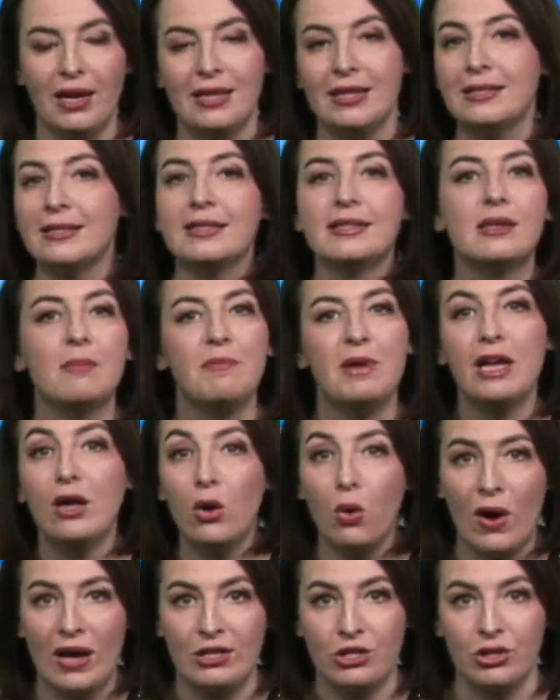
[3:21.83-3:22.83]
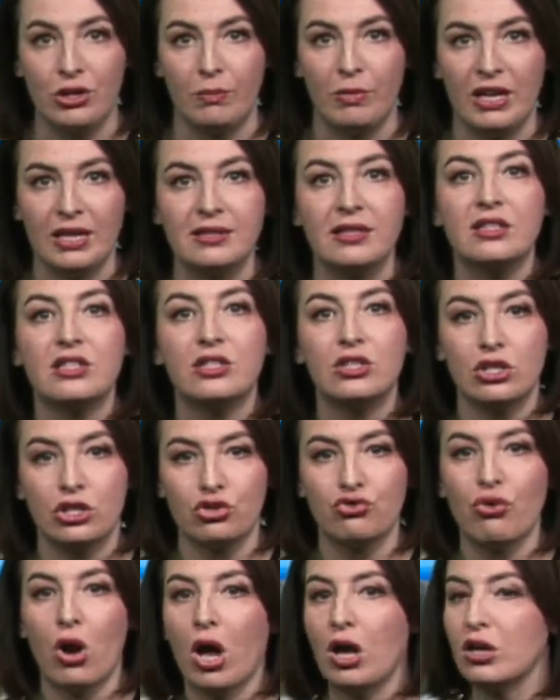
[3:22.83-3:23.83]
This is the big question because this is a
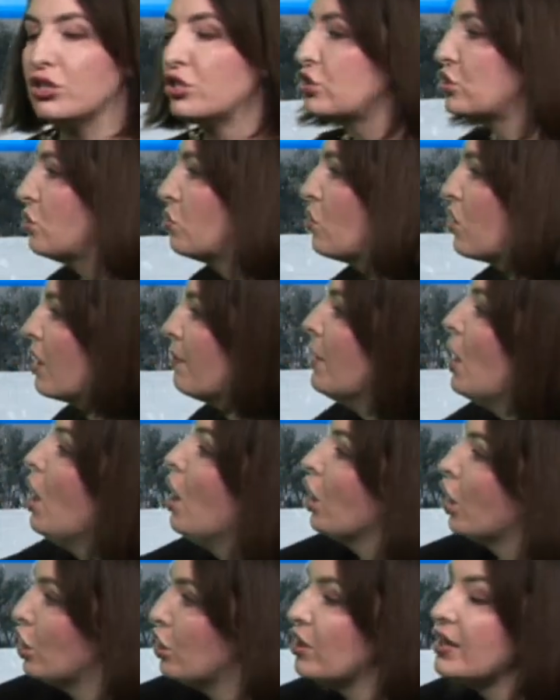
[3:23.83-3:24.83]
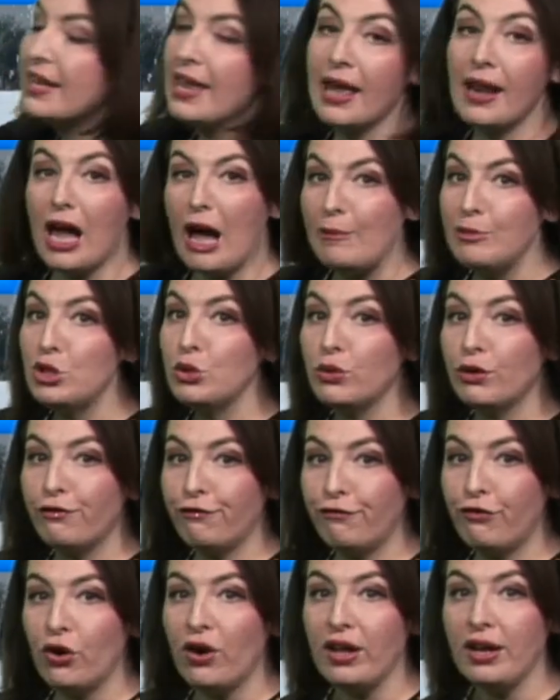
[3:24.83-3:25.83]
strong storm. Could get up to a
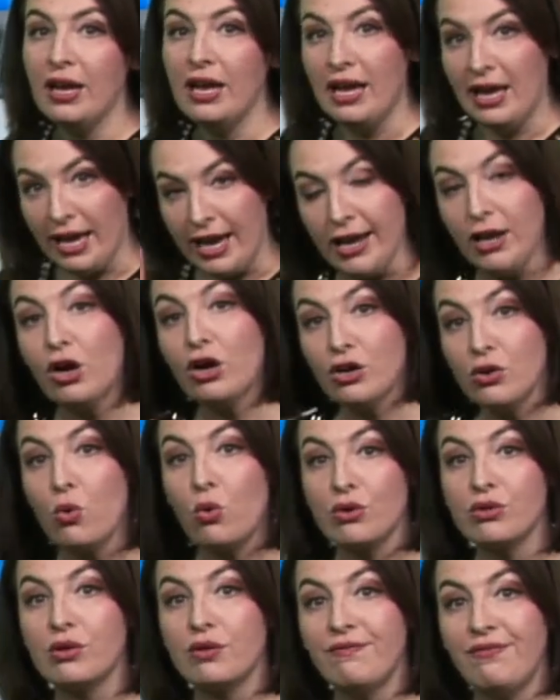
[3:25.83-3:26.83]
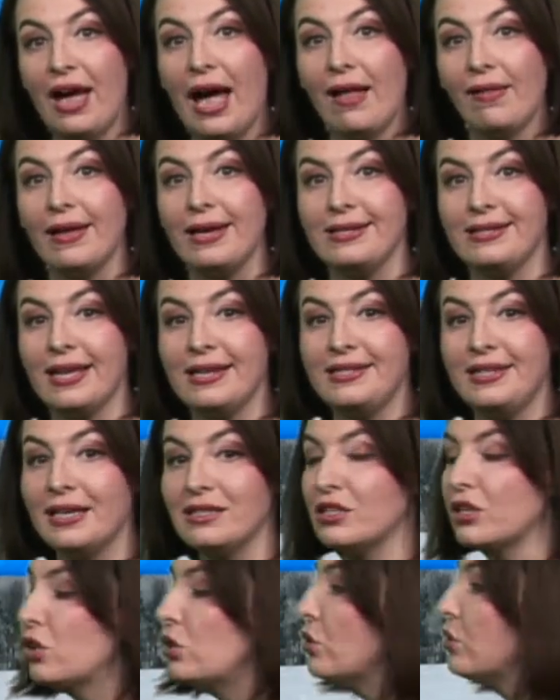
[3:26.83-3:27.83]
foot in our northern valleys. That
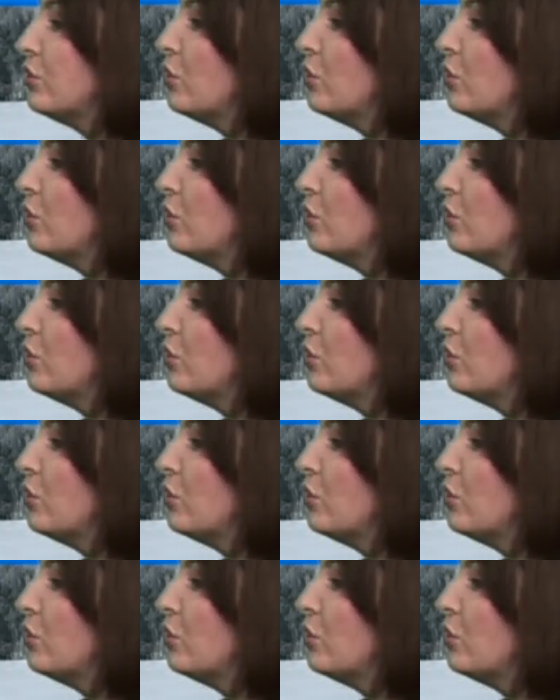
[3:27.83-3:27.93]
does include the